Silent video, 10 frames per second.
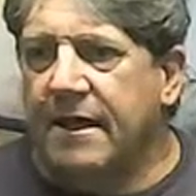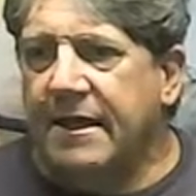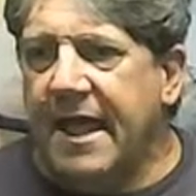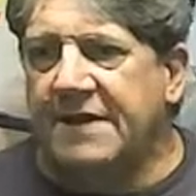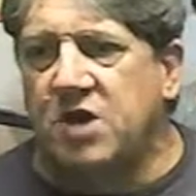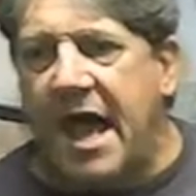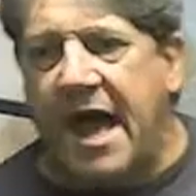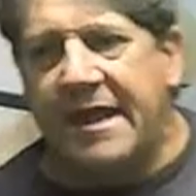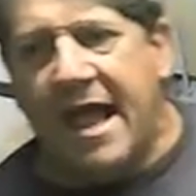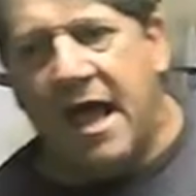Yeah. So
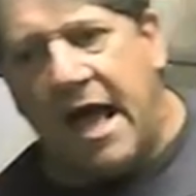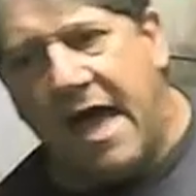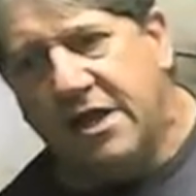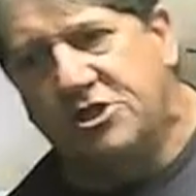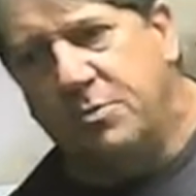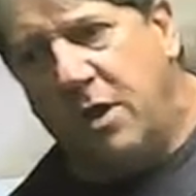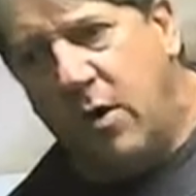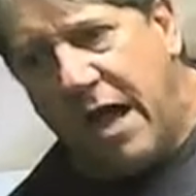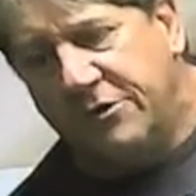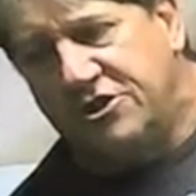how did you blow
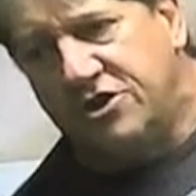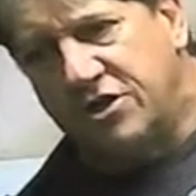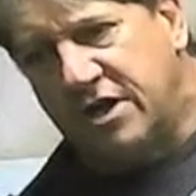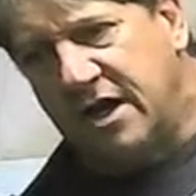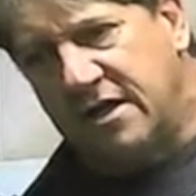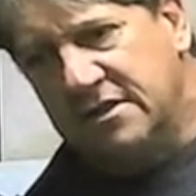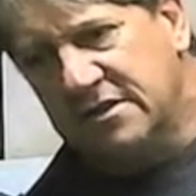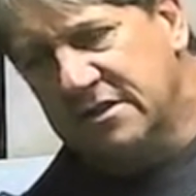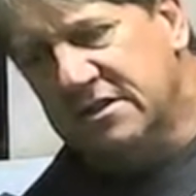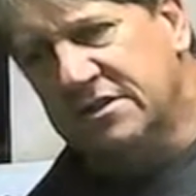out your
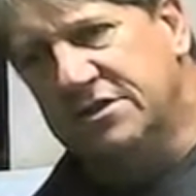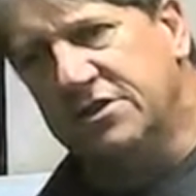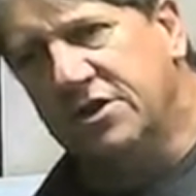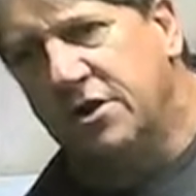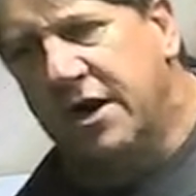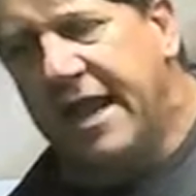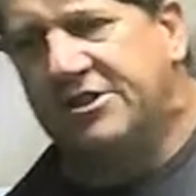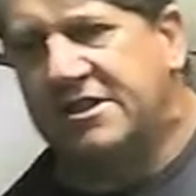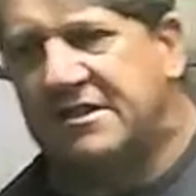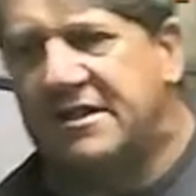
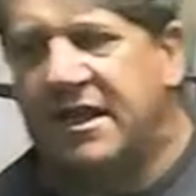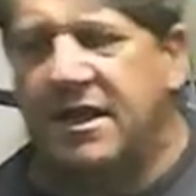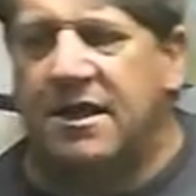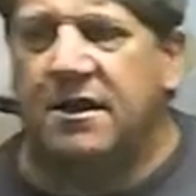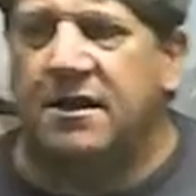HSD